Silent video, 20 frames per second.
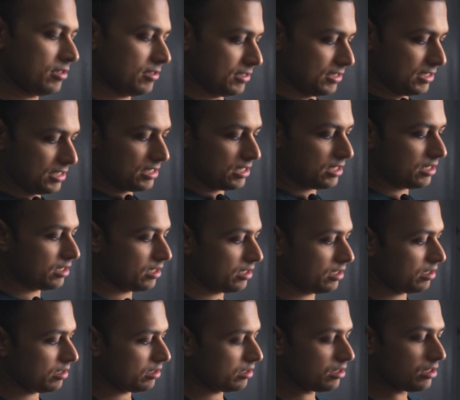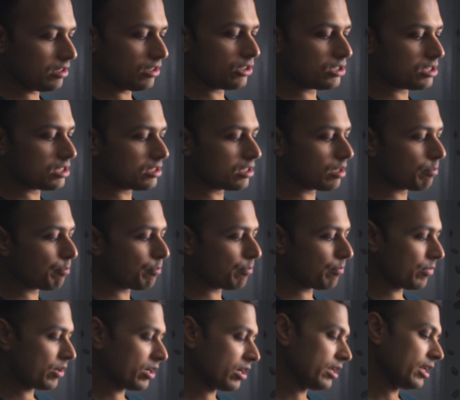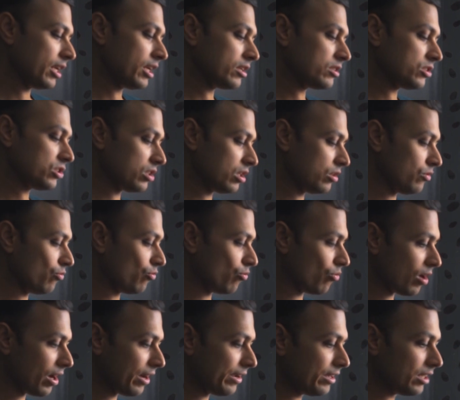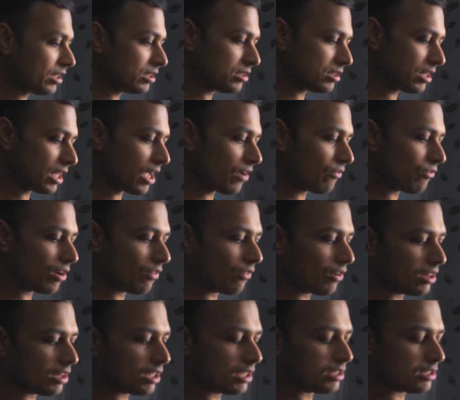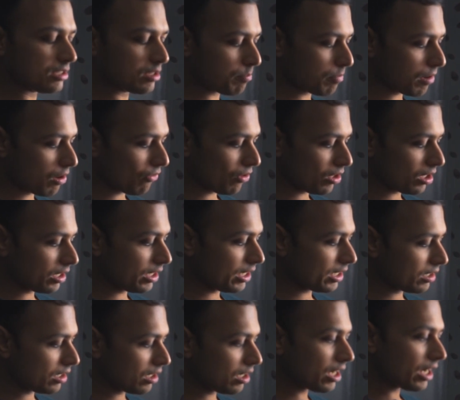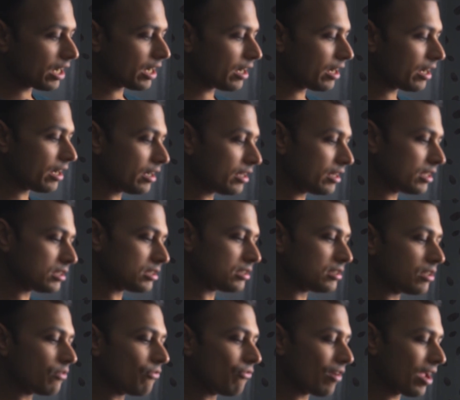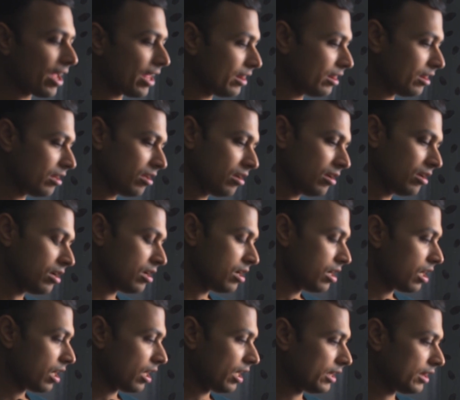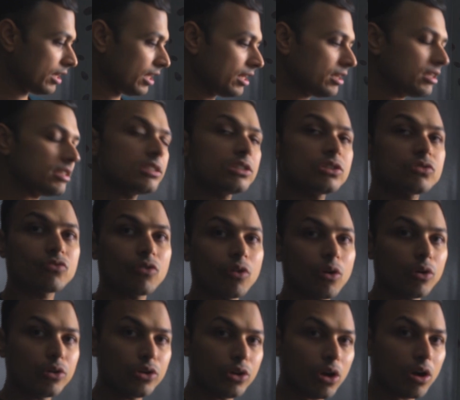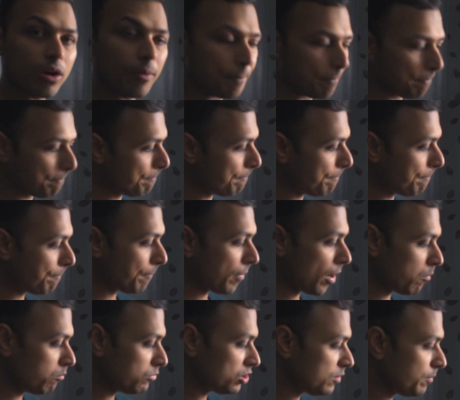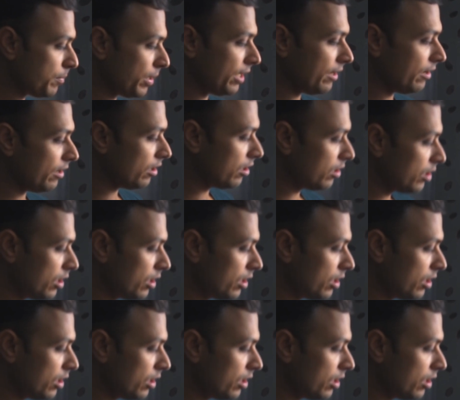and this is the connection wires they have given. This is a power connector, and this is the fan. I think this is for your pump speed,